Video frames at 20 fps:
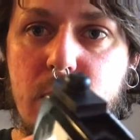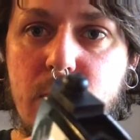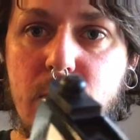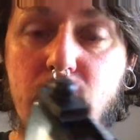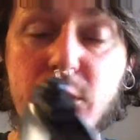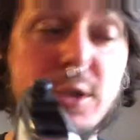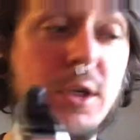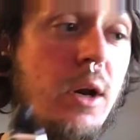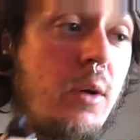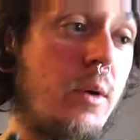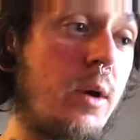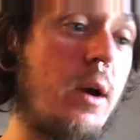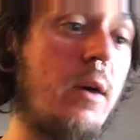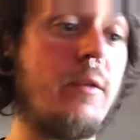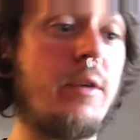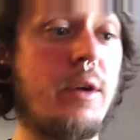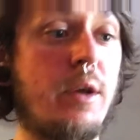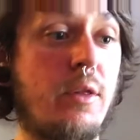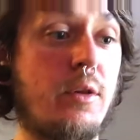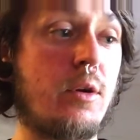which I will have
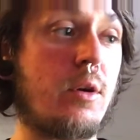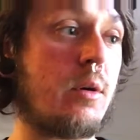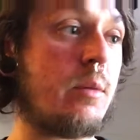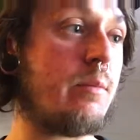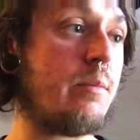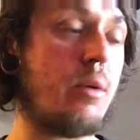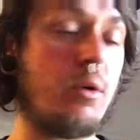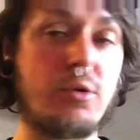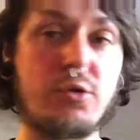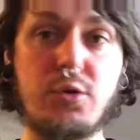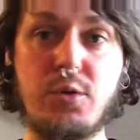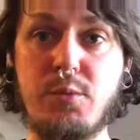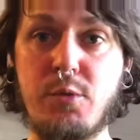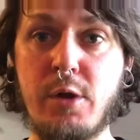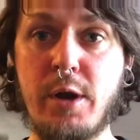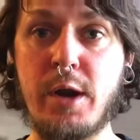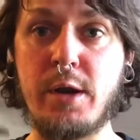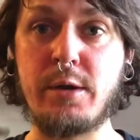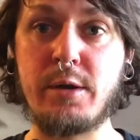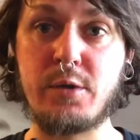another Poschl
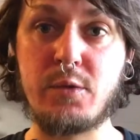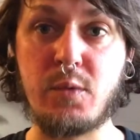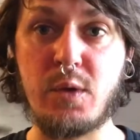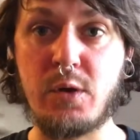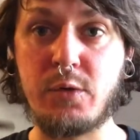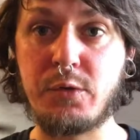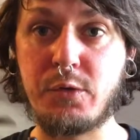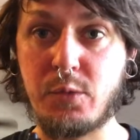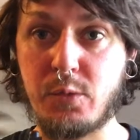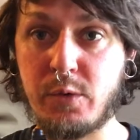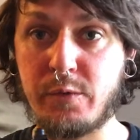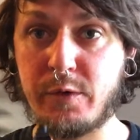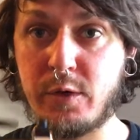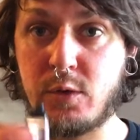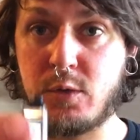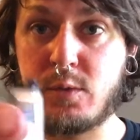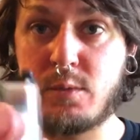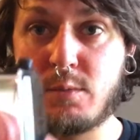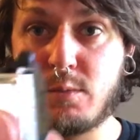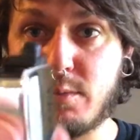brand as well to
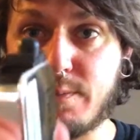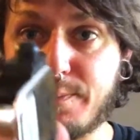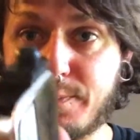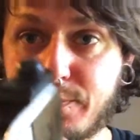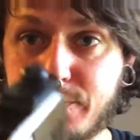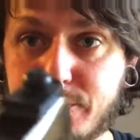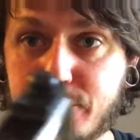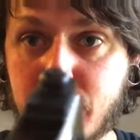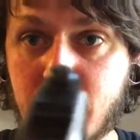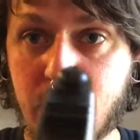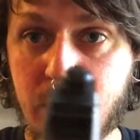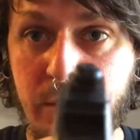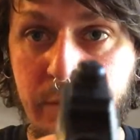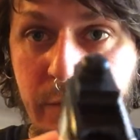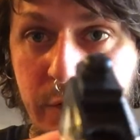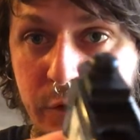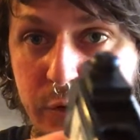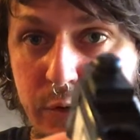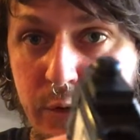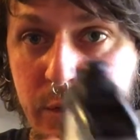review
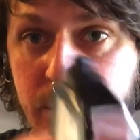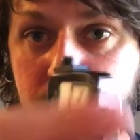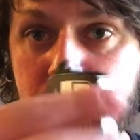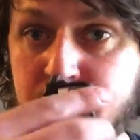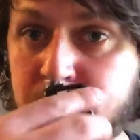eventually.